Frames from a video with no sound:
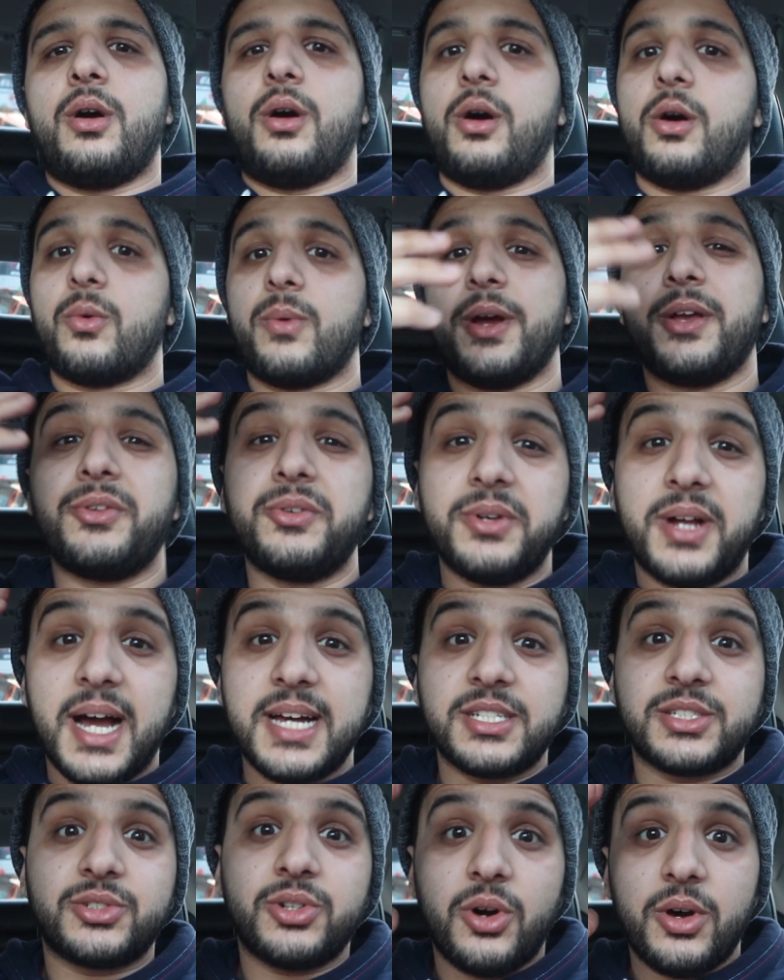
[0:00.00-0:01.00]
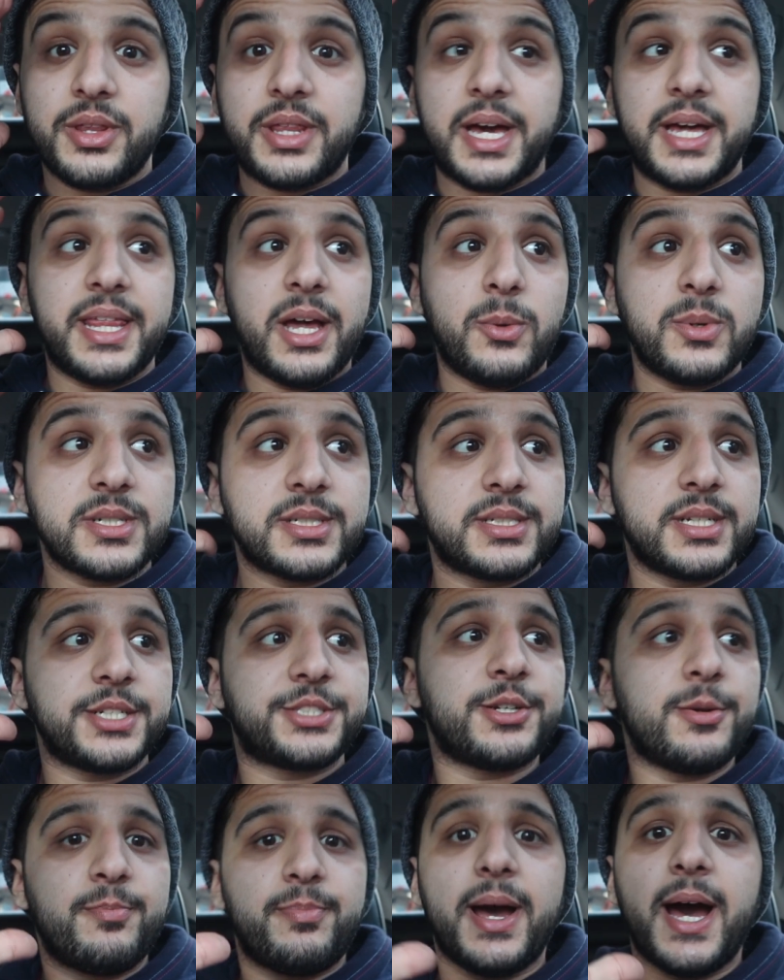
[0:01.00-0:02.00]
All right, you guys saw that. That was
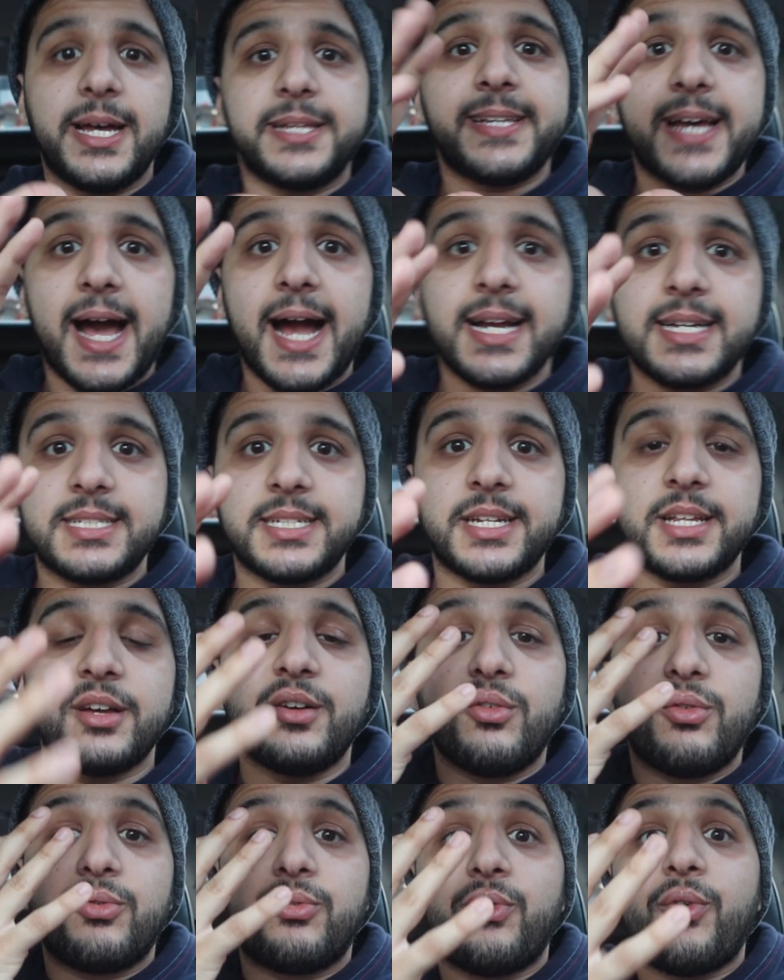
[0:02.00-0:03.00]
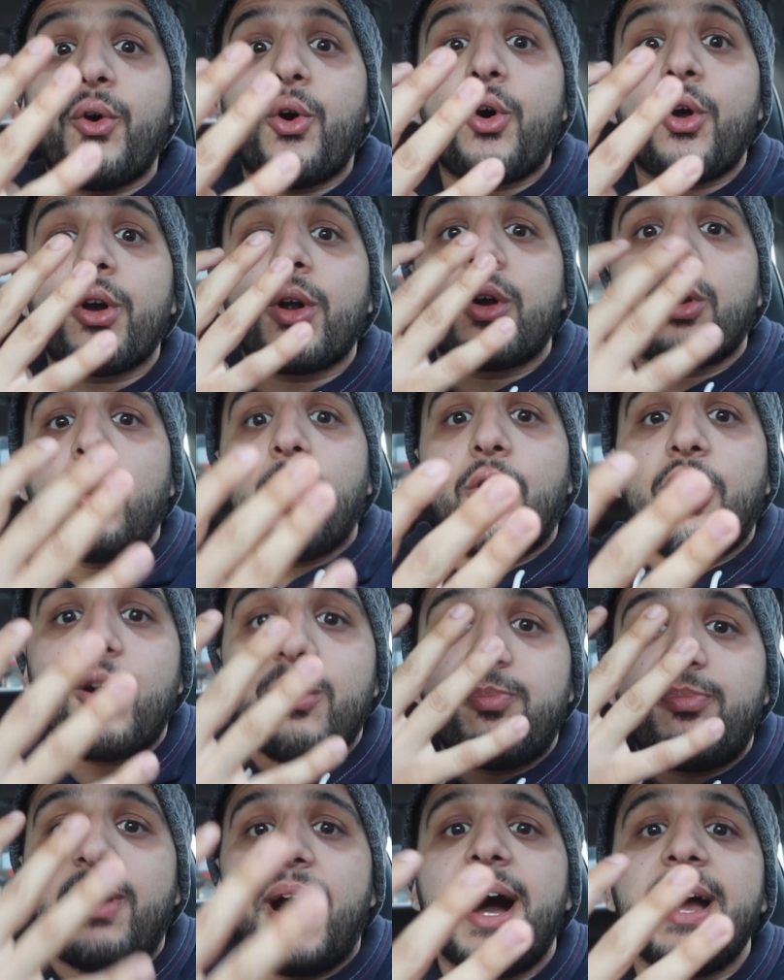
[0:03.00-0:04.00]
such a bad accident. Four
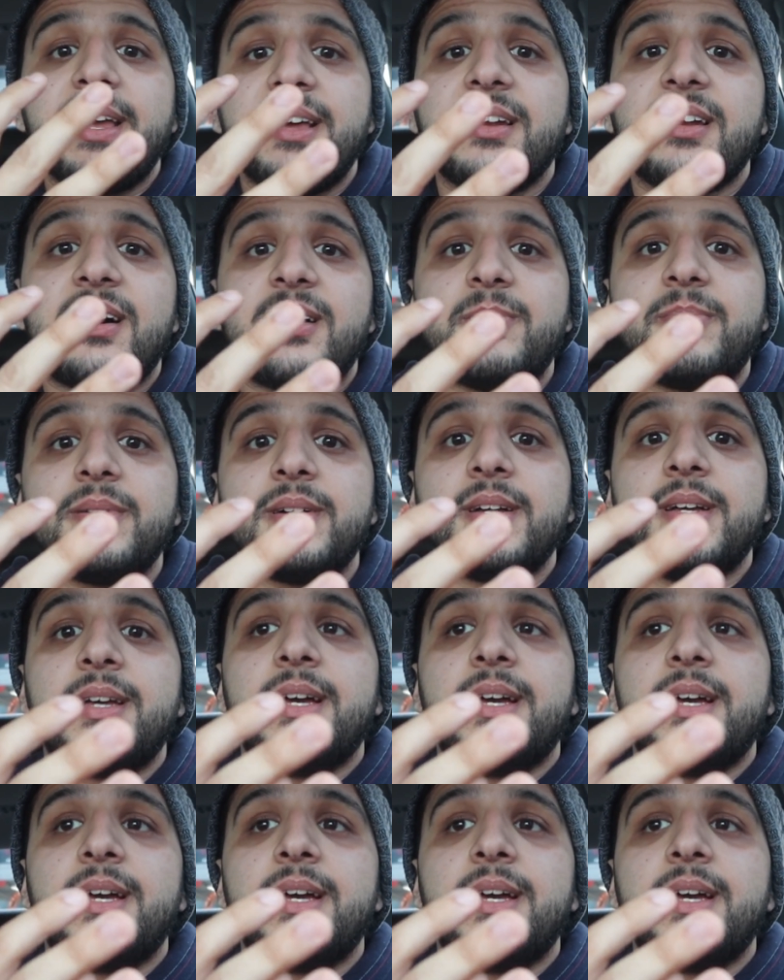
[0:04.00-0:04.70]
car pileup.